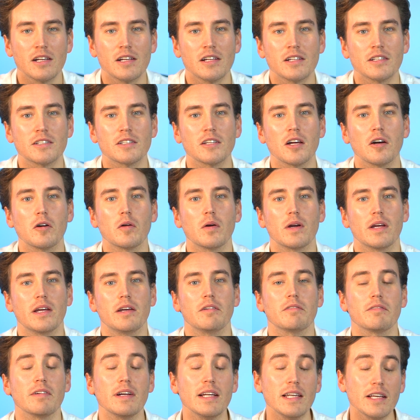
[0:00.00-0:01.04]
So it
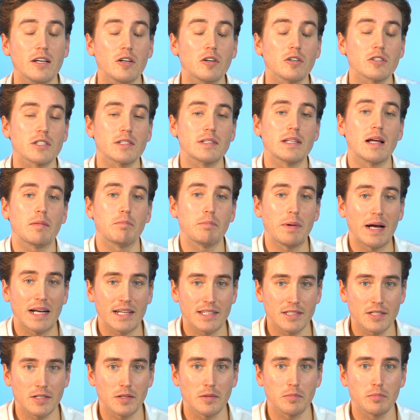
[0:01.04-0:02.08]
really goes back
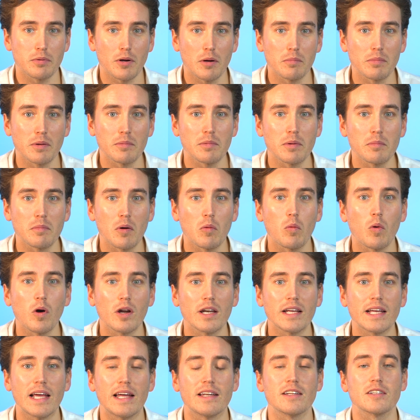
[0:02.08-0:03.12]
to problem number 1
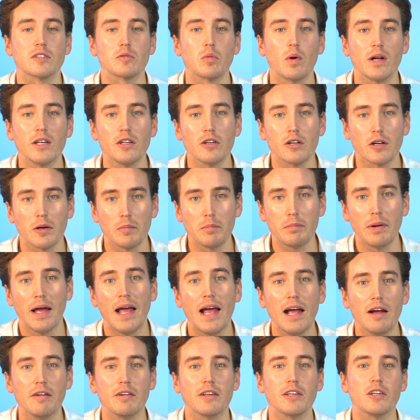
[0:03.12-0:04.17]
again, is when you're
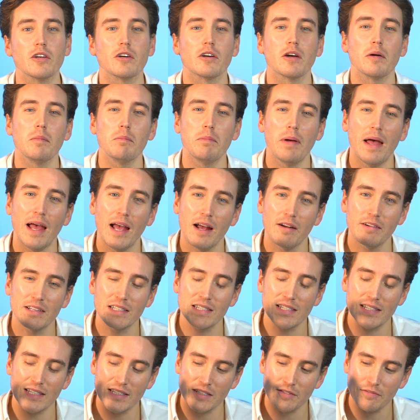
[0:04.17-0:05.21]
comparing
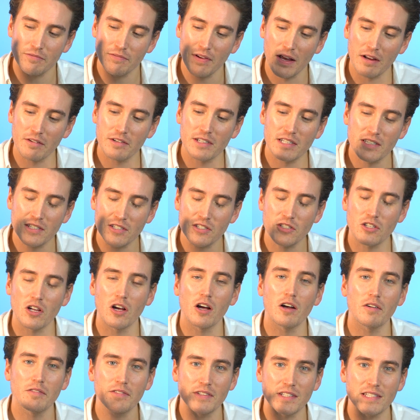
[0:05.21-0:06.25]
to this very
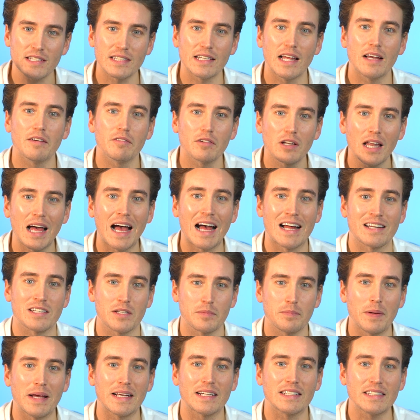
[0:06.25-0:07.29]
surface level
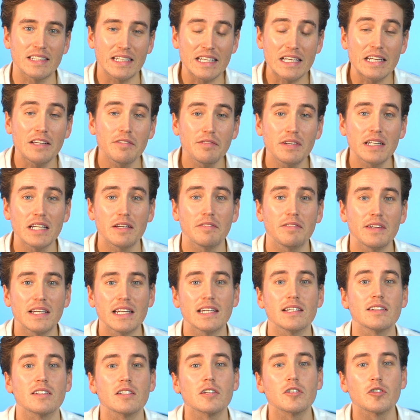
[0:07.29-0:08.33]
aspect, even if it
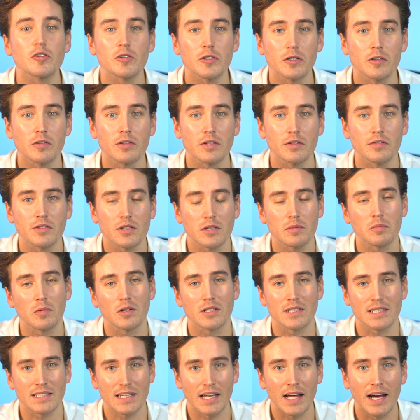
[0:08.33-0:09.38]
is the truth of
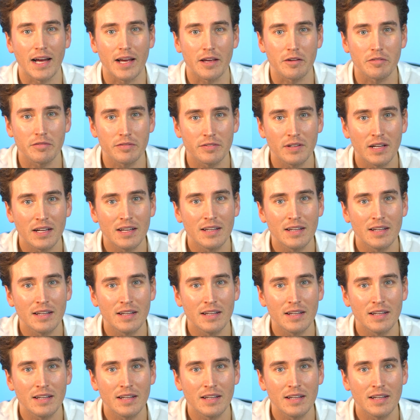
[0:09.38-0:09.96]
someone's life.